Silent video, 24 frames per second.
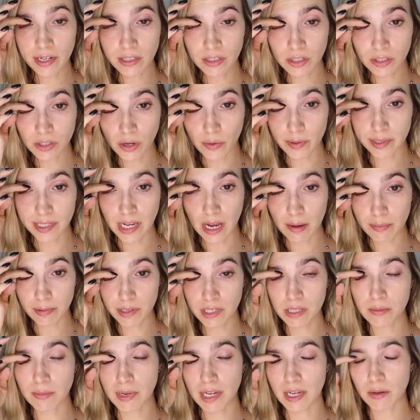does this always happen
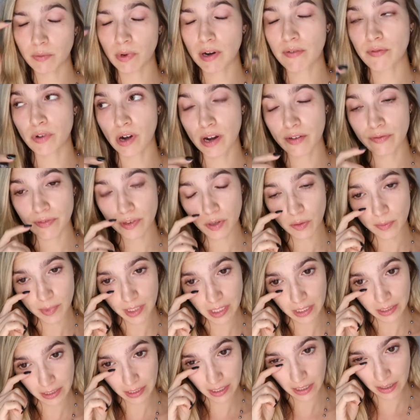to me whenever I film
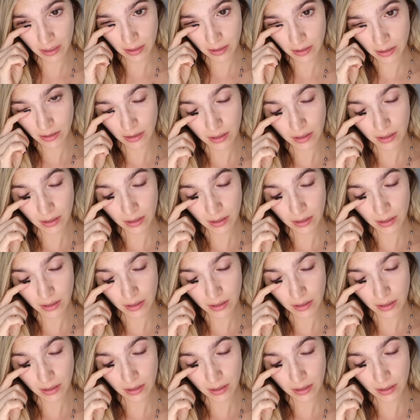lately?